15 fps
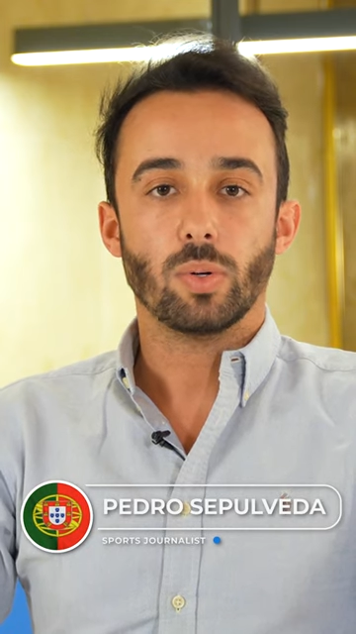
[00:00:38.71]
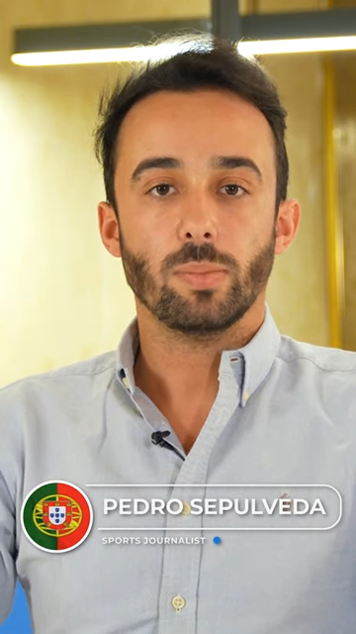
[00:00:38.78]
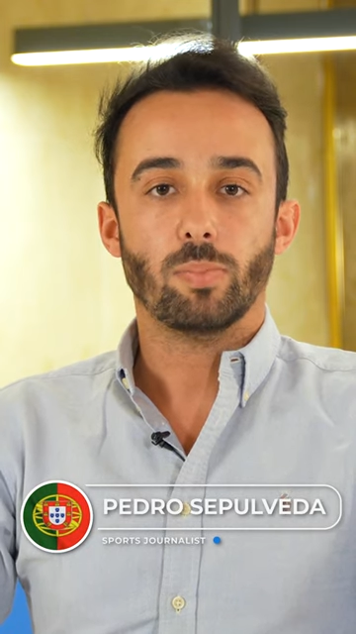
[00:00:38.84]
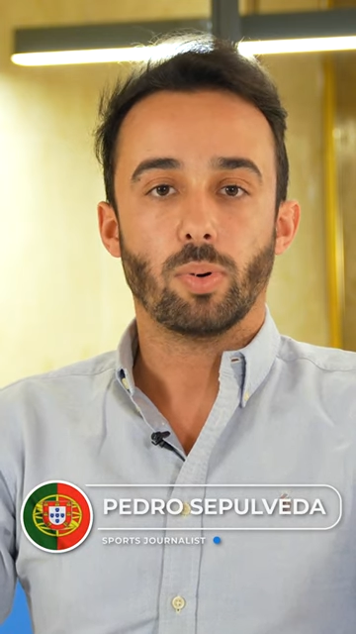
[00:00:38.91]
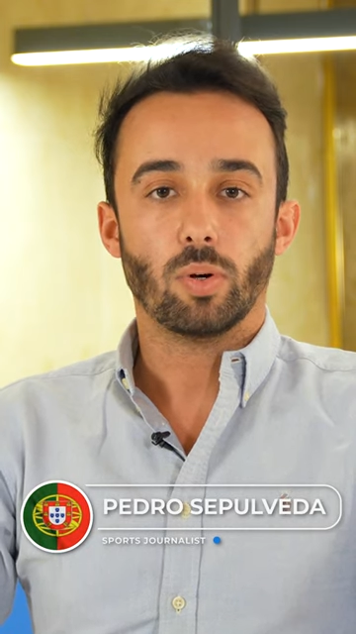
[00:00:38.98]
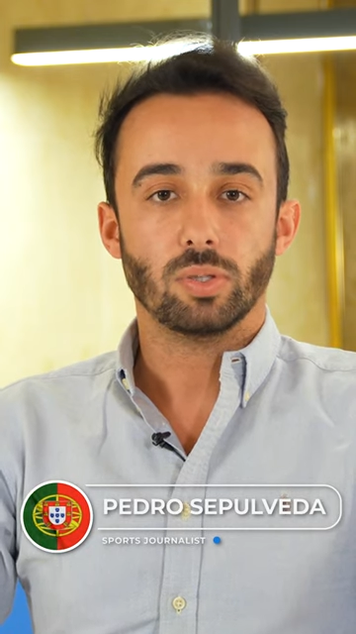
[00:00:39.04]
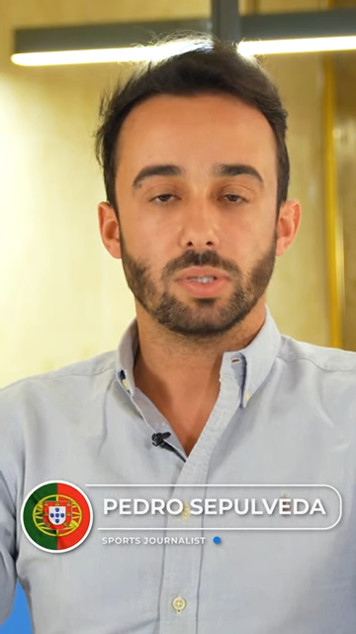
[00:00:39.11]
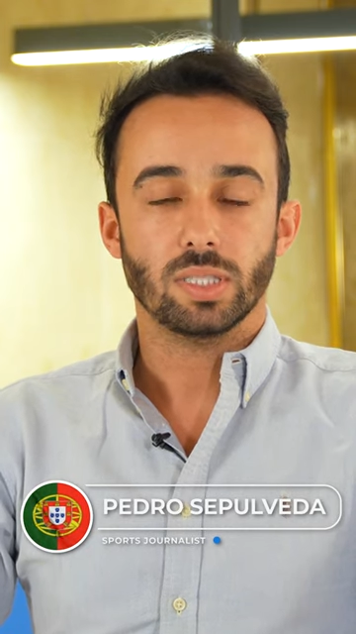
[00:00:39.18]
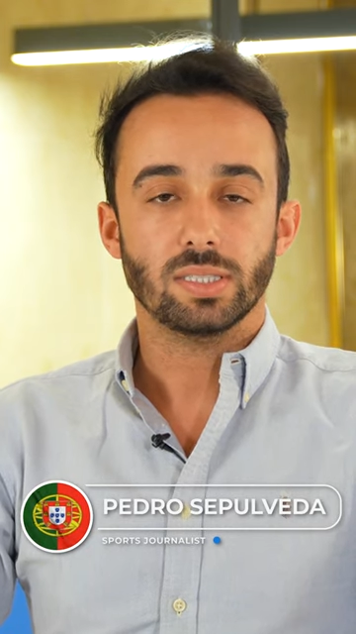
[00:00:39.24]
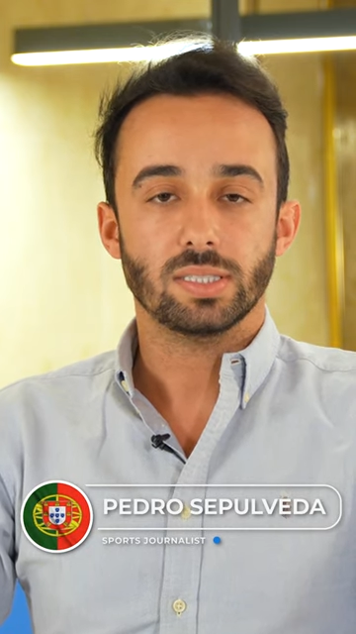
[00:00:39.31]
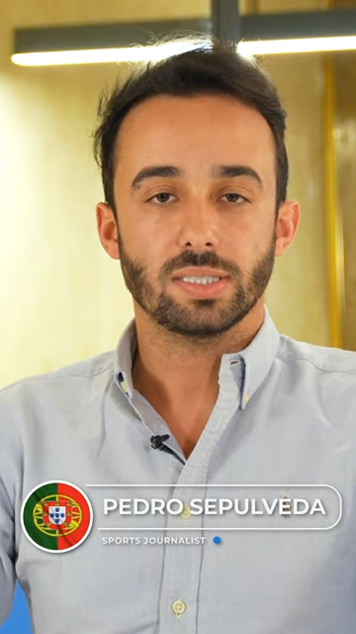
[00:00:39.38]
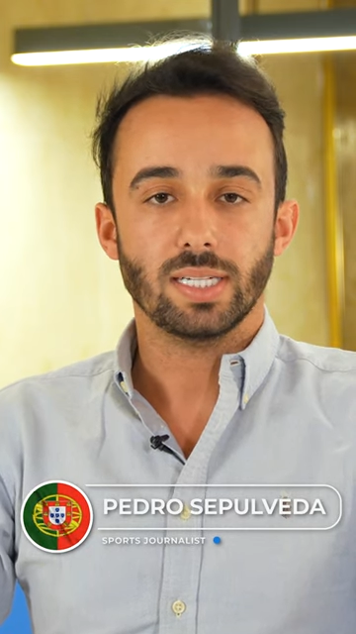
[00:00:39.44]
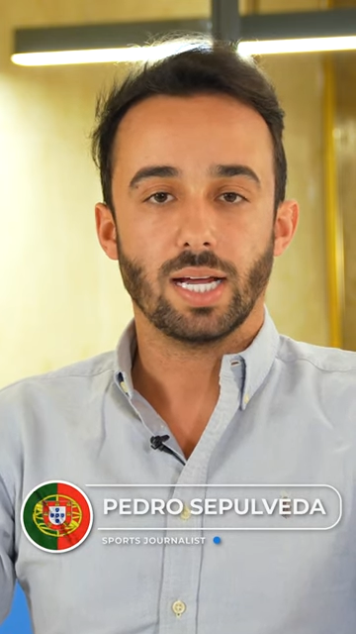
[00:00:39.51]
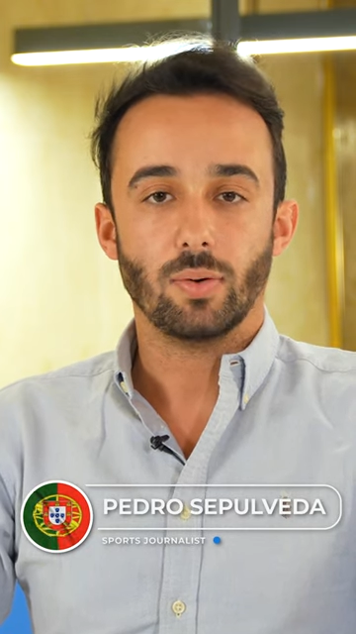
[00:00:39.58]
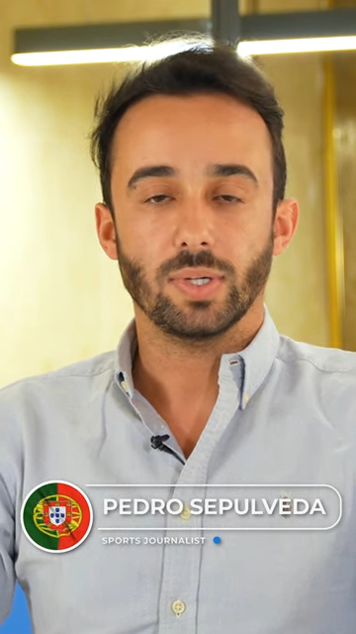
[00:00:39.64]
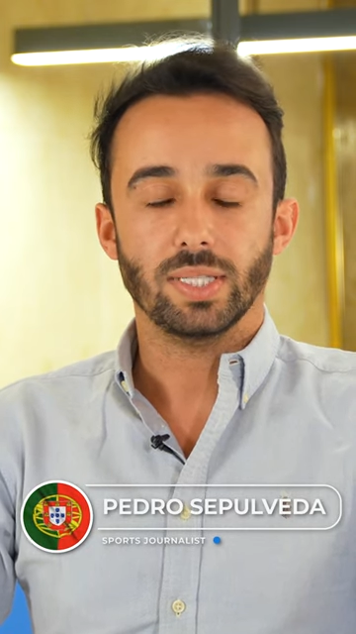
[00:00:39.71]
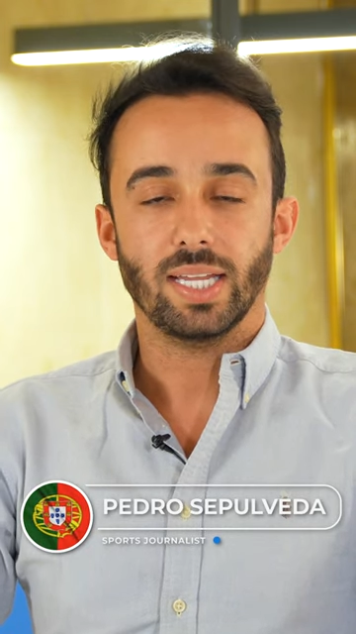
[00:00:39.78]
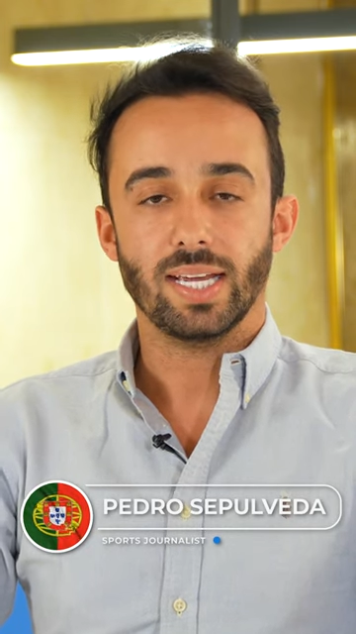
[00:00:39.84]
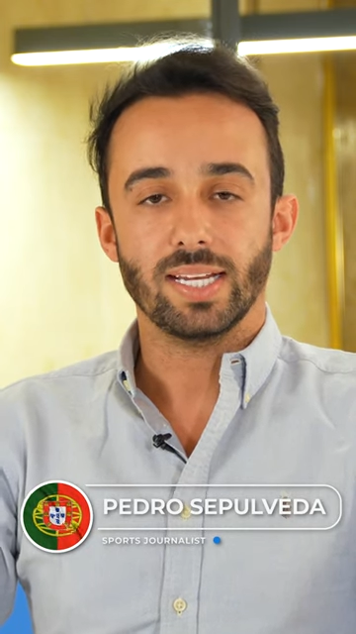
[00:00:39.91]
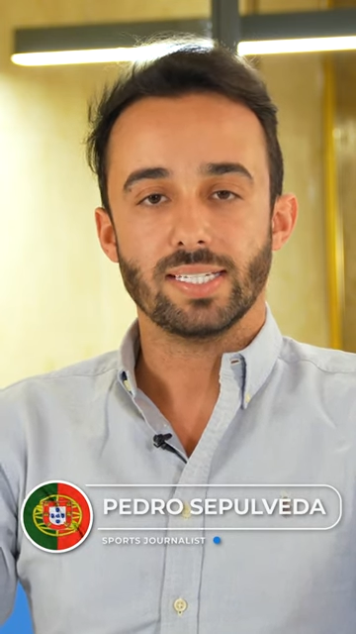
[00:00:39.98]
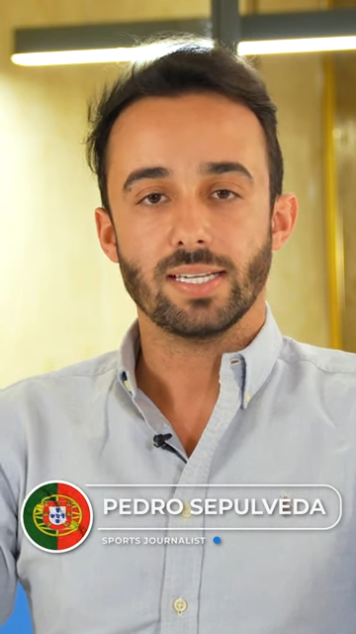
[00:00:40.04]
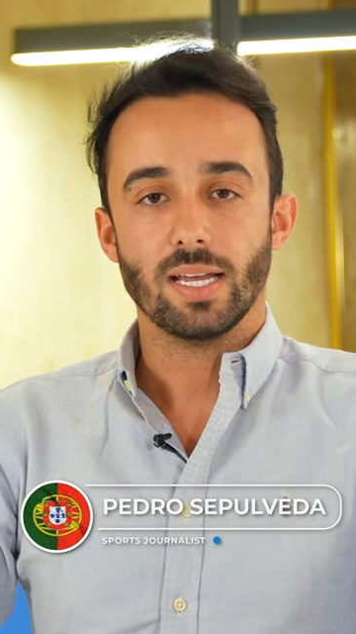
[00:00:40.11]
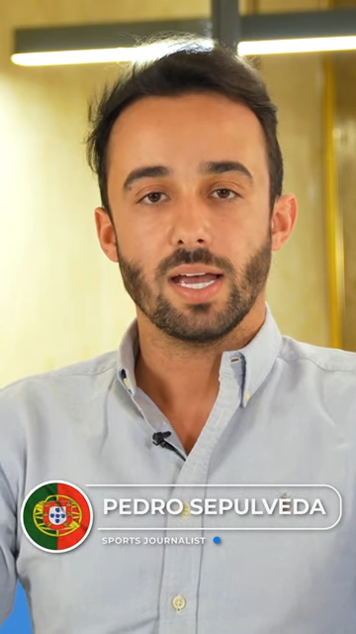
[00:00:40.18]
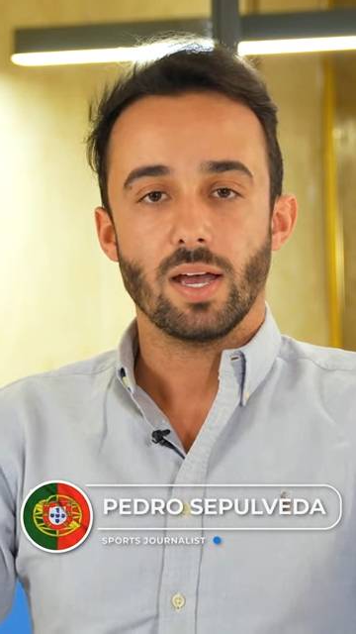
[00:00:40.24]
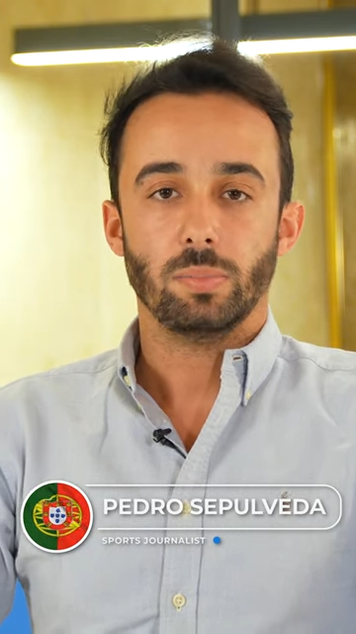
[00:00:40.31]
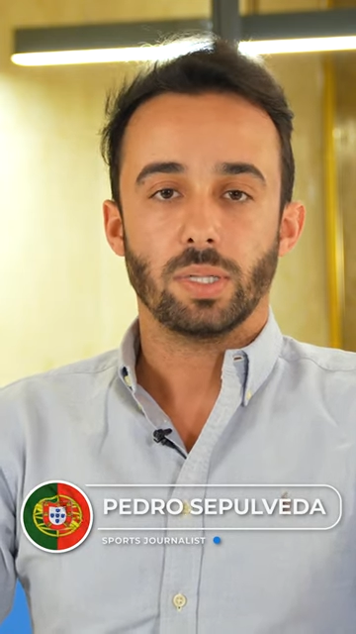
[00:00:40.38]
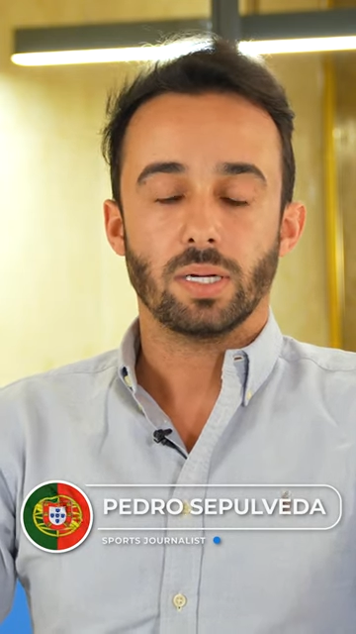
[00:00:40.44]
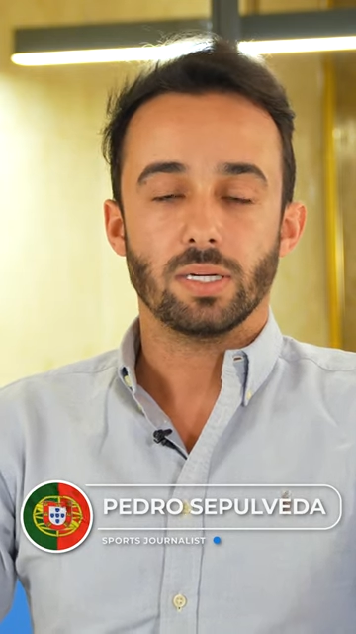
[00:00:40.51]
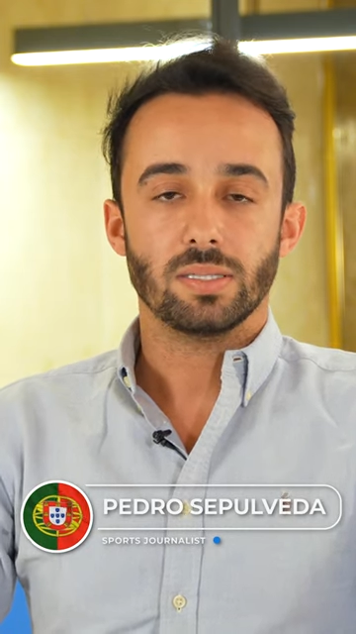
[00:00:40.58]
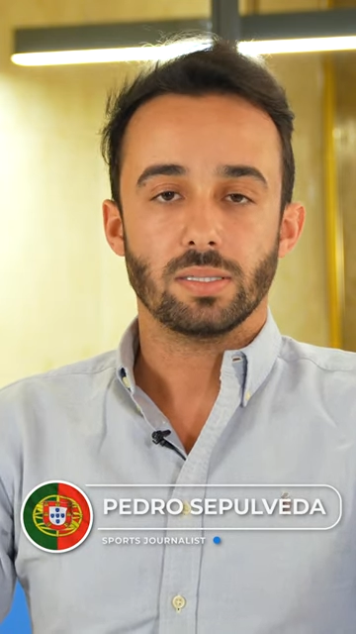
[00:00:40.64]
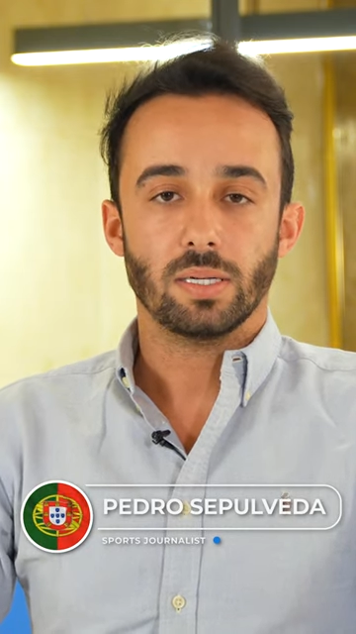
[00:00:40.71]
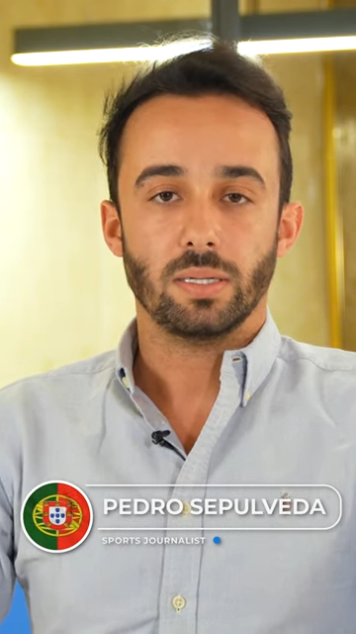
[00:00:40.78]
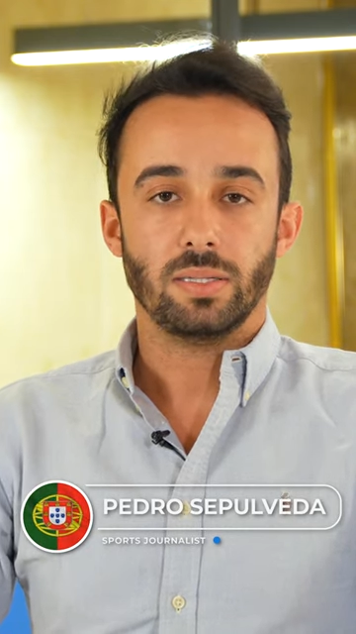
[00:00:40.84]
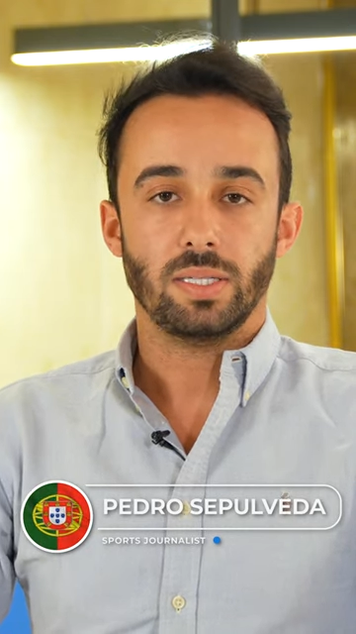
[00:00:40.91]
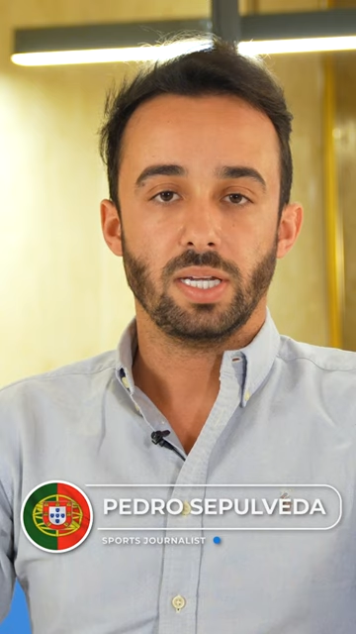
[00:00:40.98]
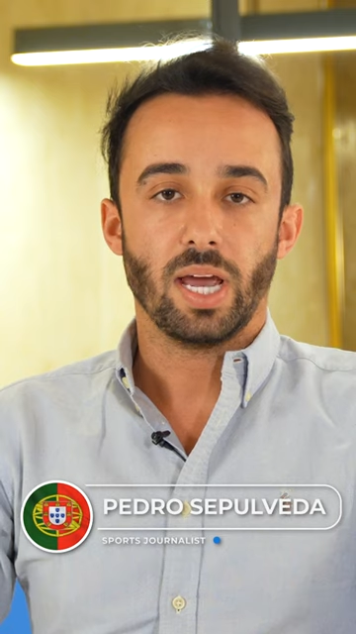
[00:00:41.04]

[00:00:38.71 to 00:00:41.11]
so important nowadays because